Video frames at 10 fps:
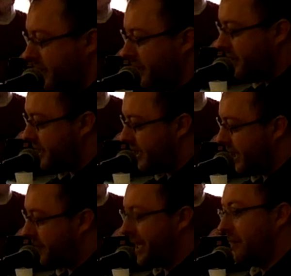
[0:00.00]
setting
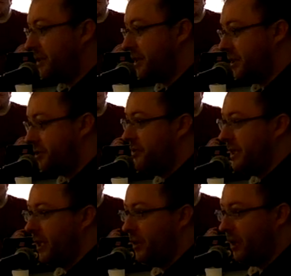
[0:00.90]
up the camera to shoot
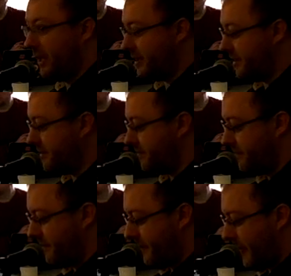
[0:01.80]
in low light.
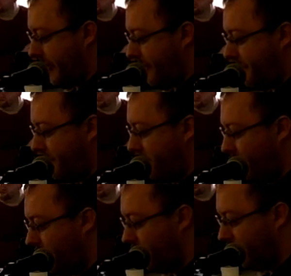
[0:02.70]

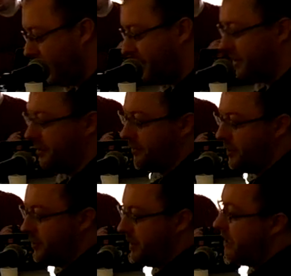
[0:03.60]
One of the methods you can
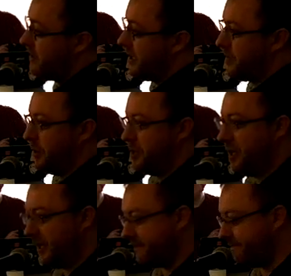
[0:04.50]
do is exposure night,